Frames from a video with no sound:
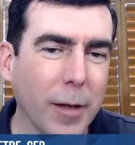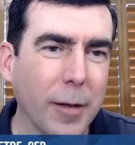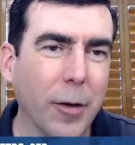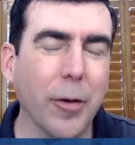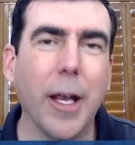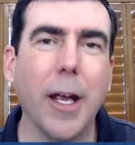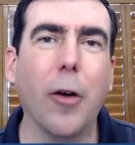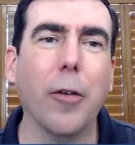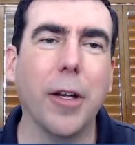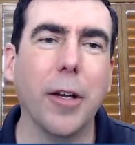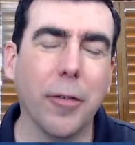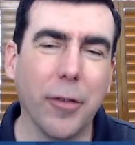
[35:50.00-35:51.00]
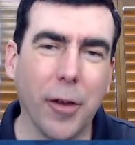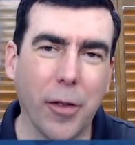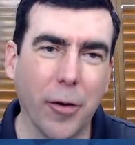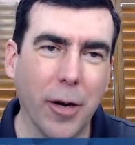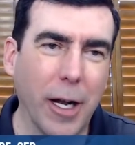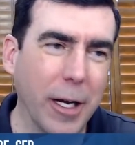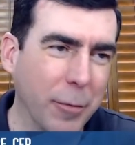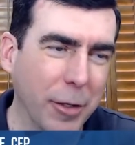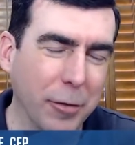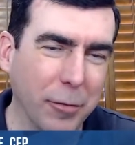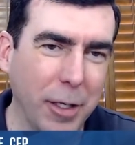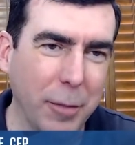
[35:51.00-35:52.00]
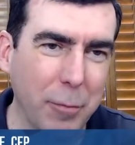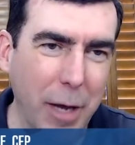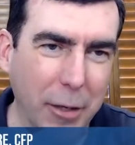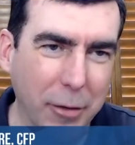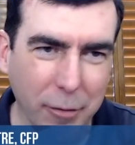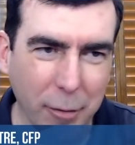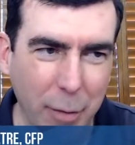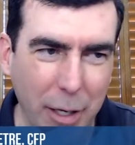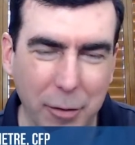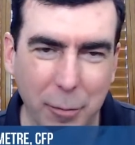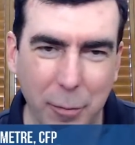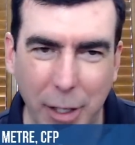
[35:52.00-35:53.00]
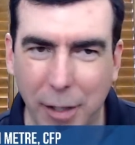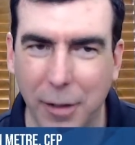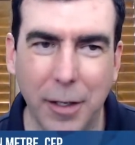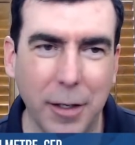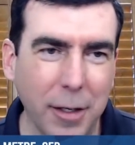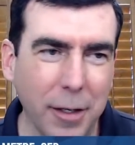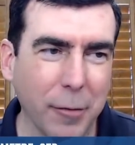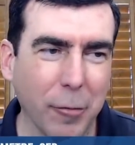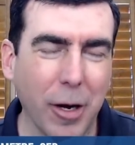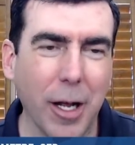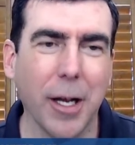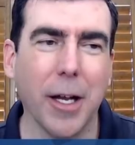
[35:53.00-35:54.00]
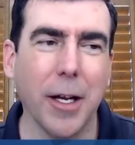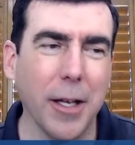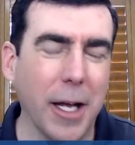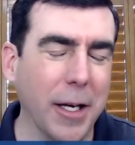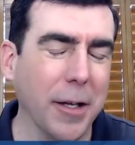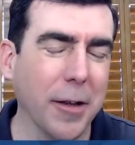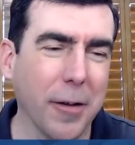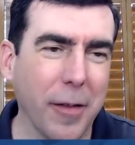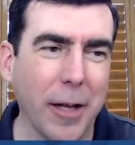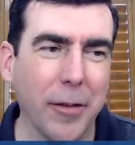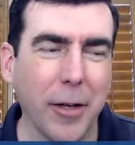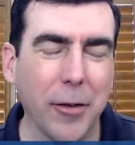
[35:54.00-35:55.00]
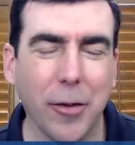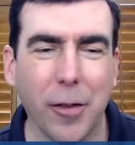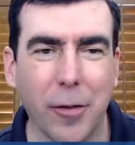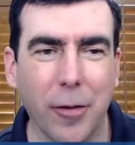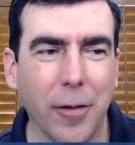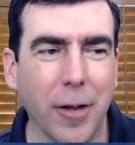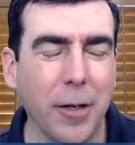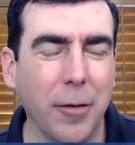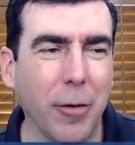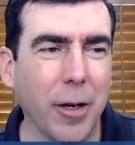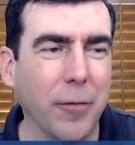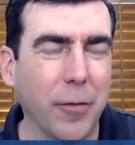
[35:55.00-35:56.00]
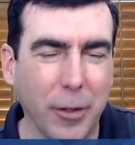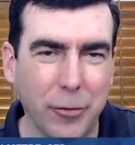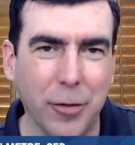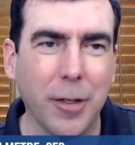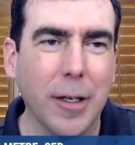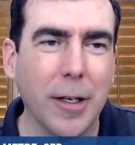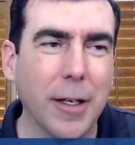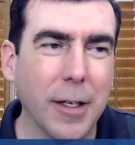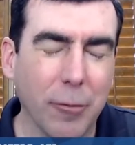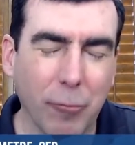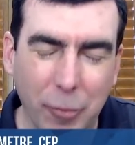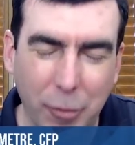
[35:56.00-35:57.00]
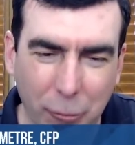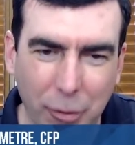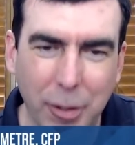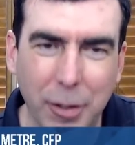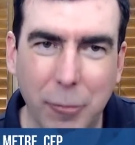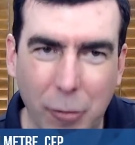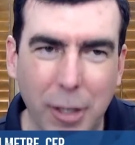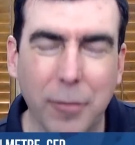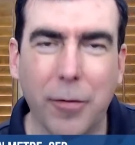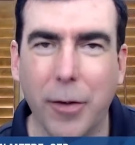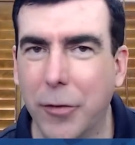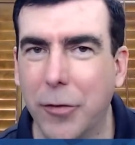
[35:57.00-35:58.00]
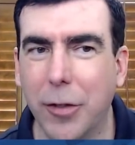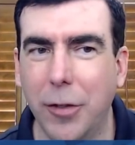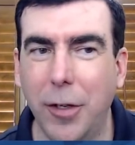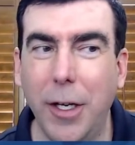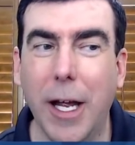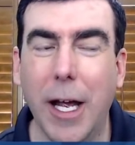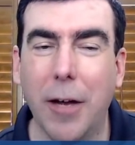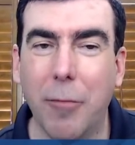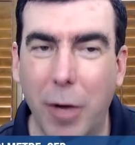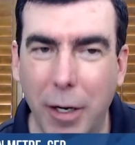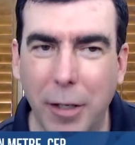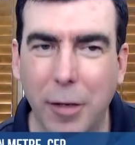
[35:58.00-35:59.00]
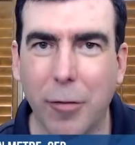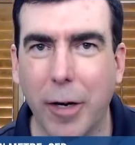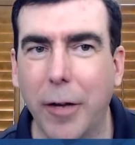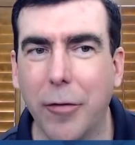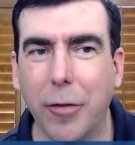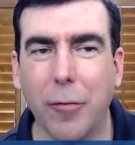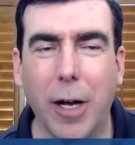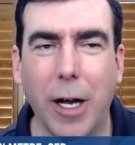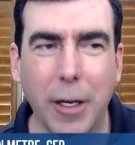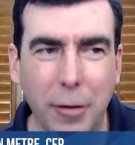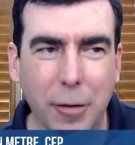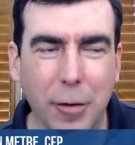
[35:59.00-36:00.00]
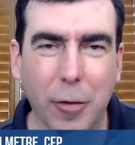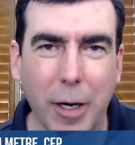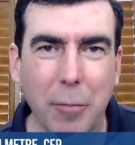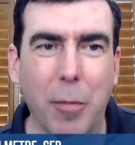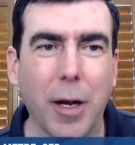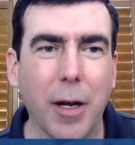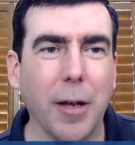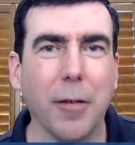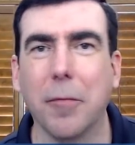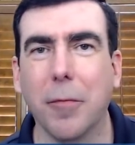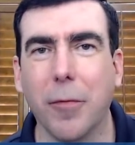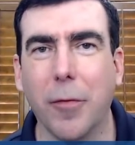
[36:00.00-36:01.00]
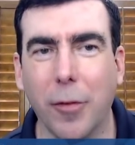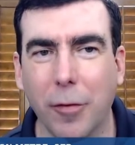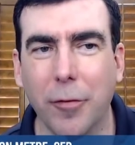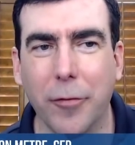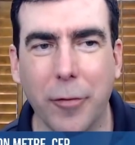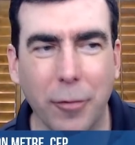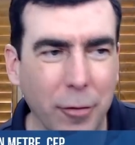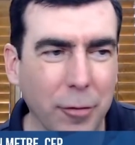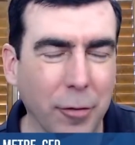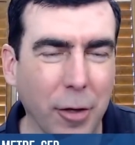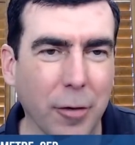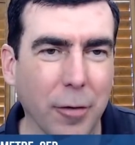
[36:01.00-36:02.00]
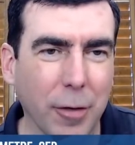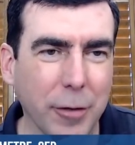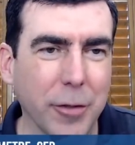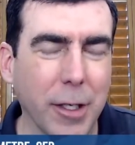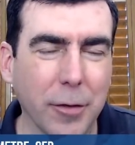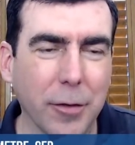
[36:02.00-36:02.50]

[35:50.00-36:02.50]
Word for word: oh it, oh here the third item is we need massive amounts of bank lending and we're not getting that either that that's the third thing you want inflation you really want inflation you need to have money creation well how do you create money through, through new loan origination